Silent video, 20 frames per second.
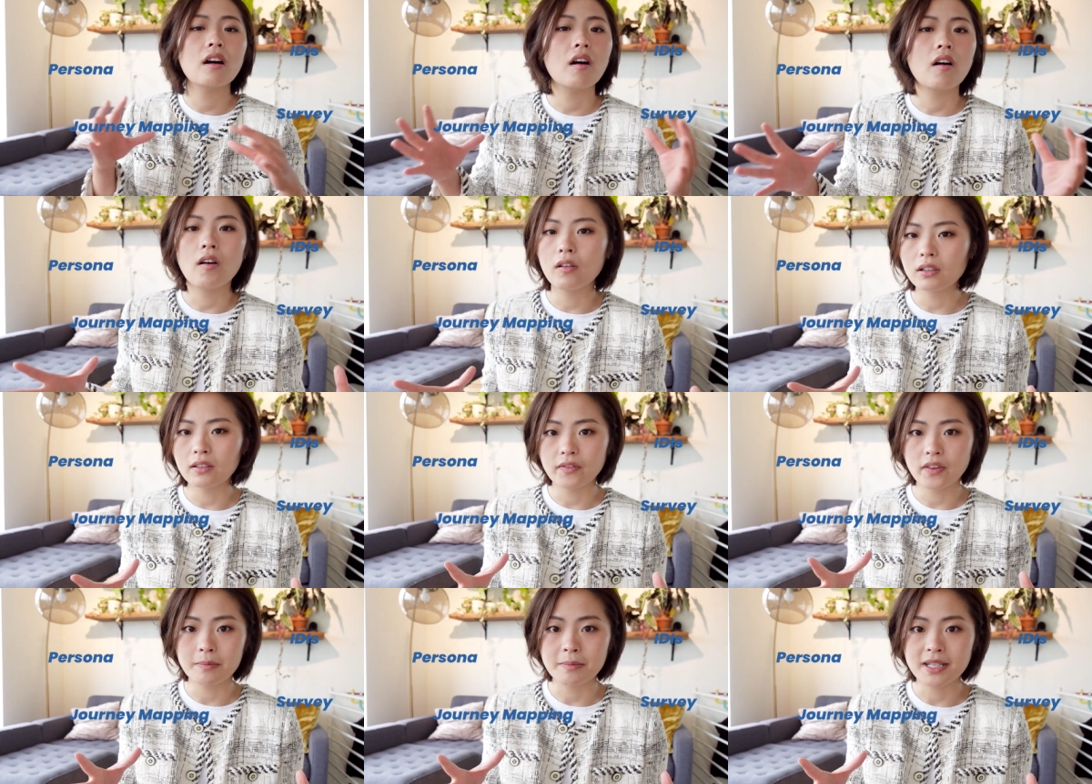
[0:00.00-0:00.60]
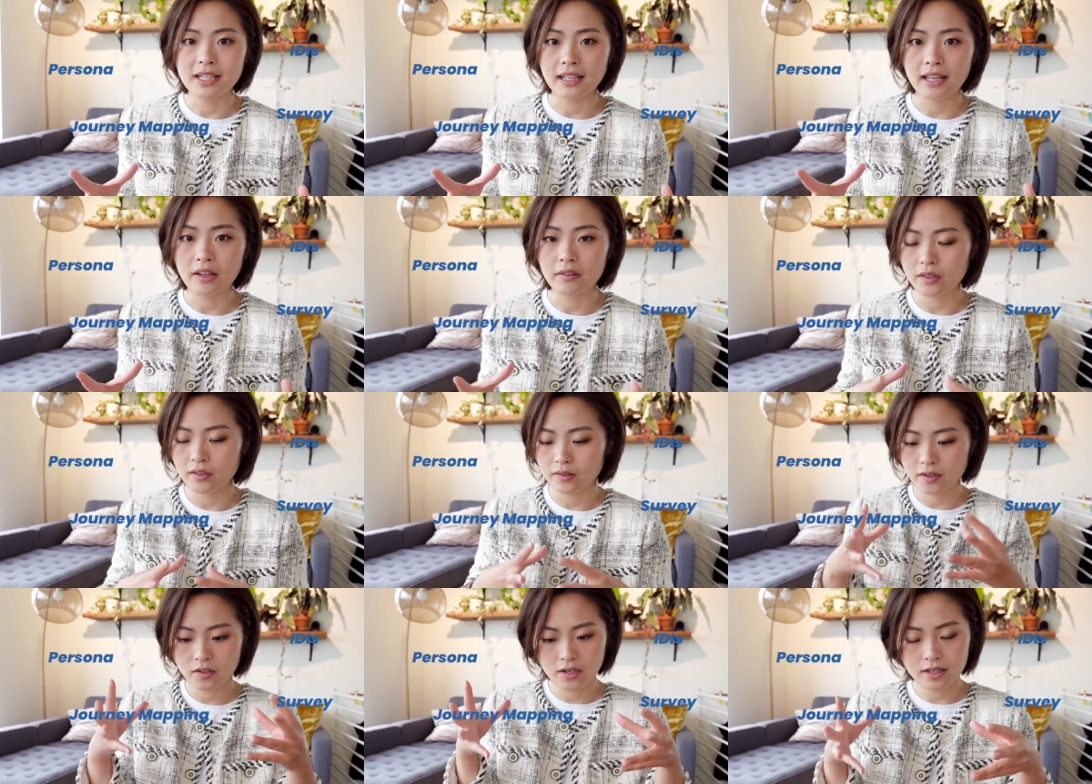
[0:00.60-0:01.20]
all of them
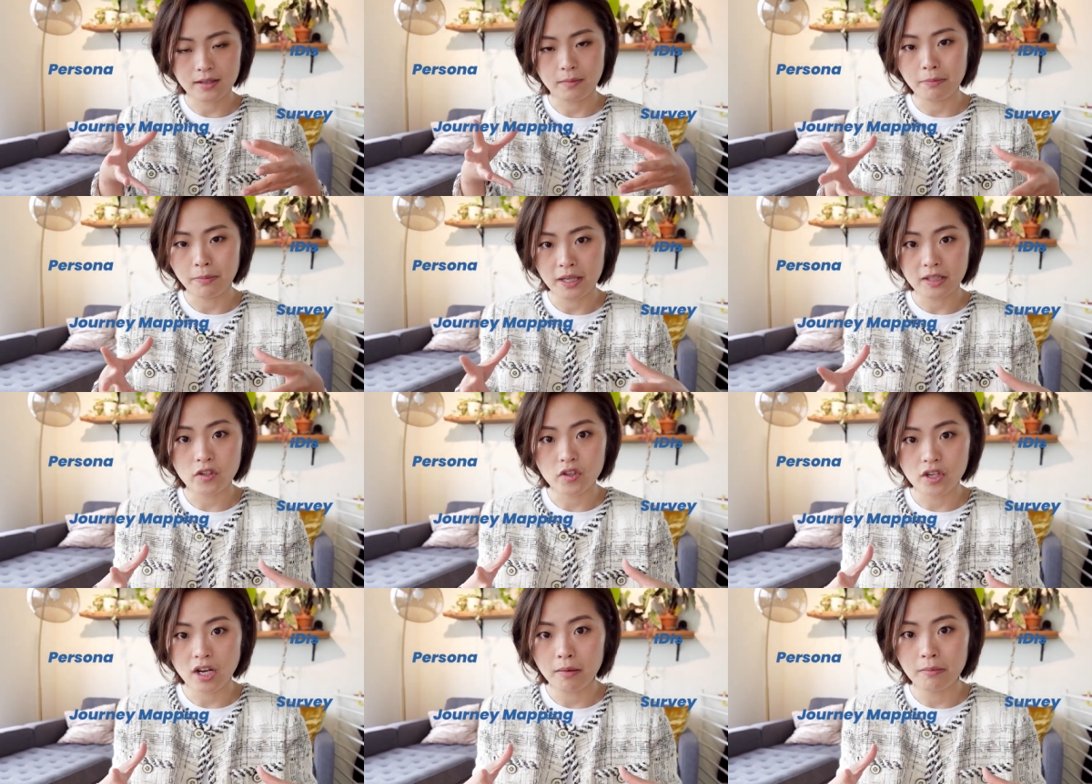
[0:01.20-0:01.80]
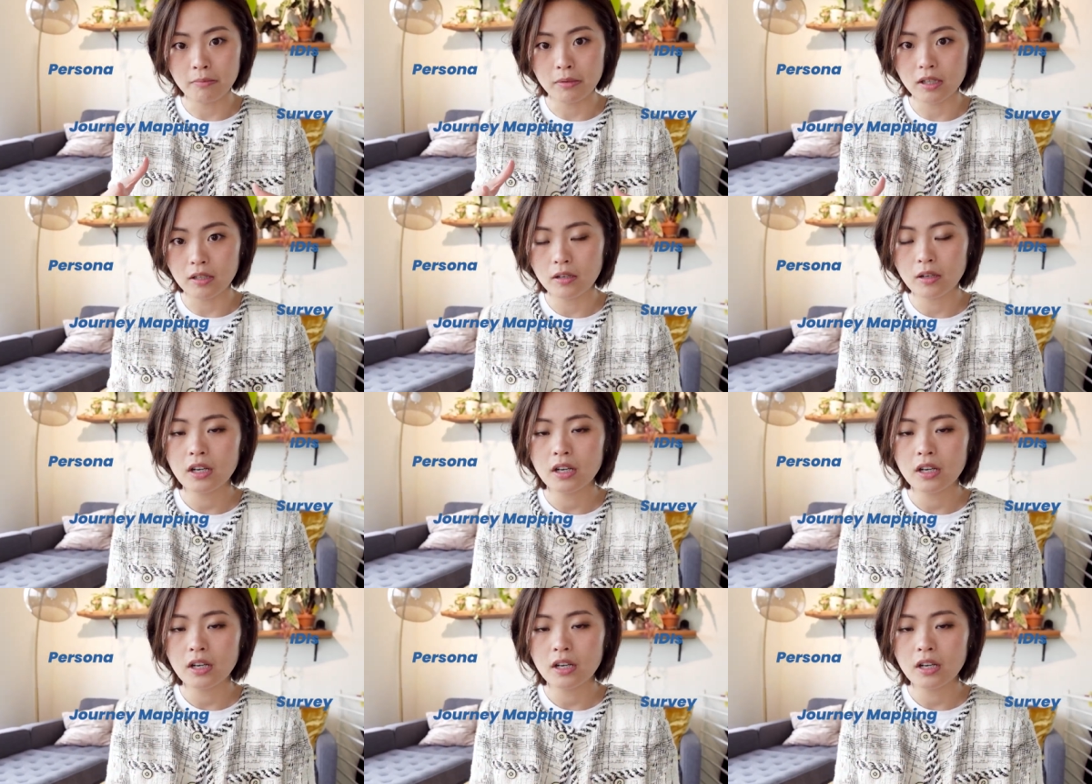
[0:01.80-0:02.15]
together. It's just a big jumbo.